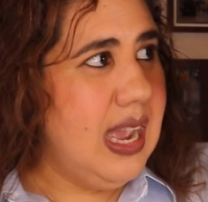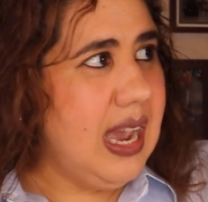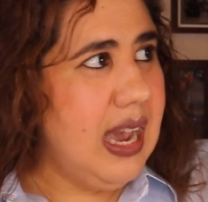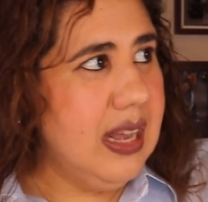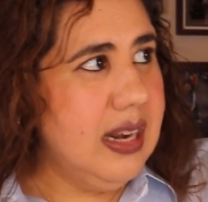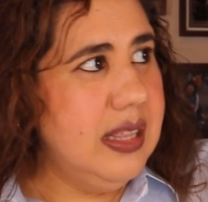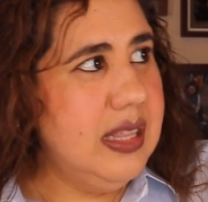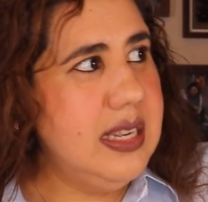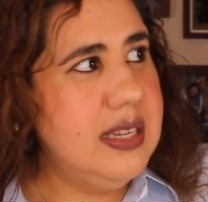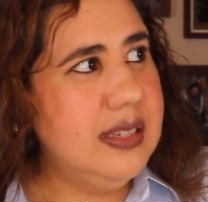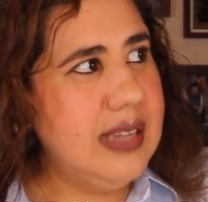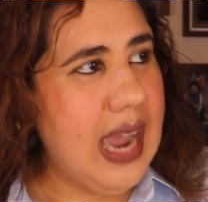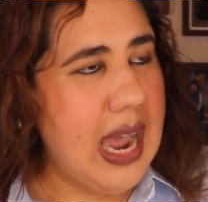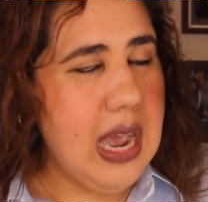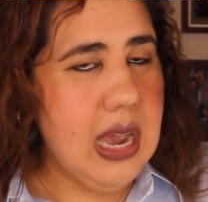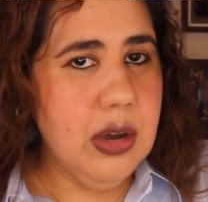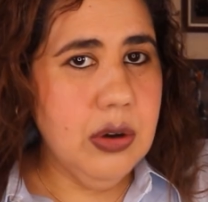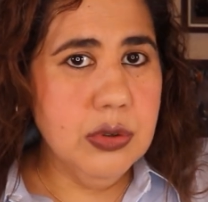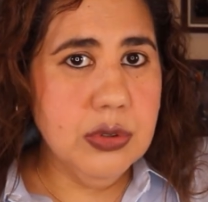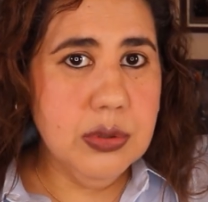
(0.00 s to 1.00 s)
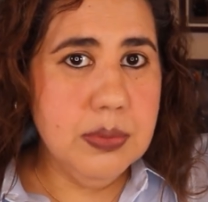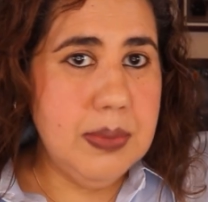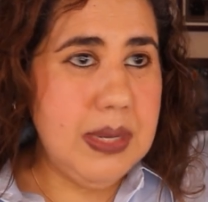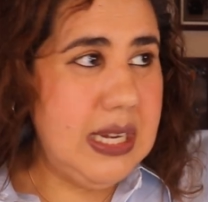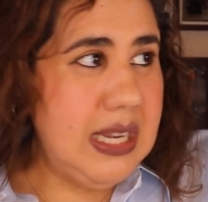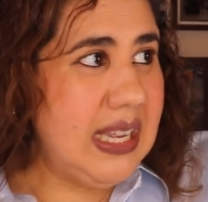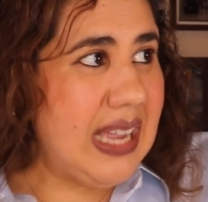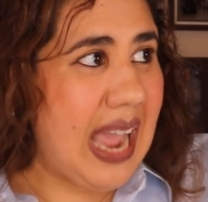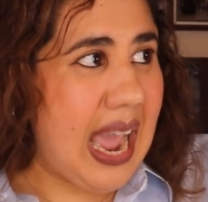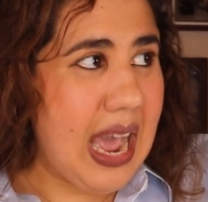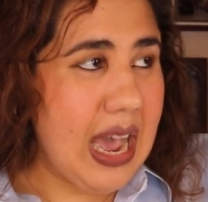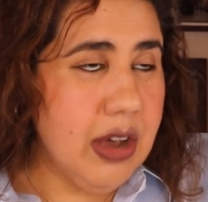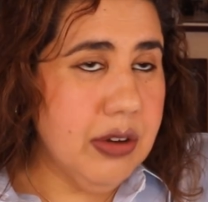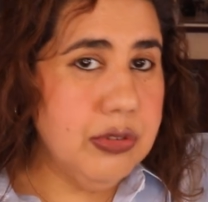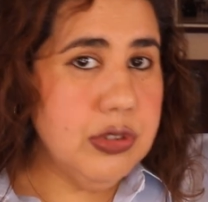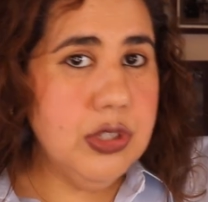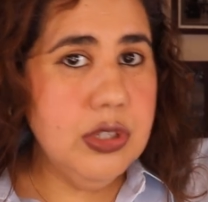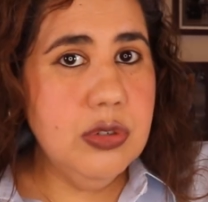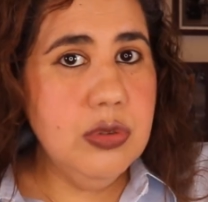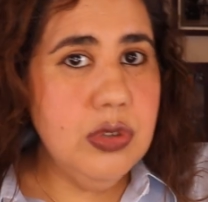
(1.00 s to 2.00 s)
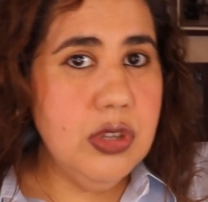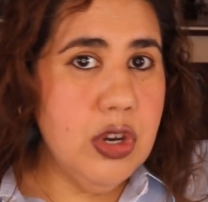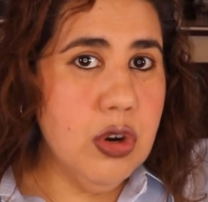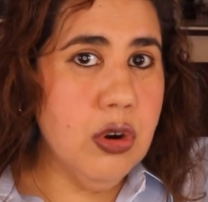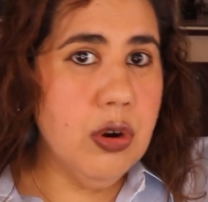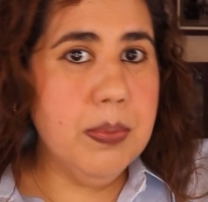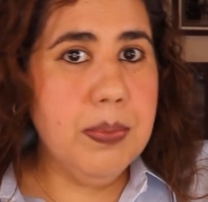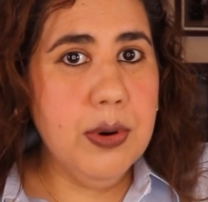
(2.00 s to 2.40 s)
How do these hows, meaning how do your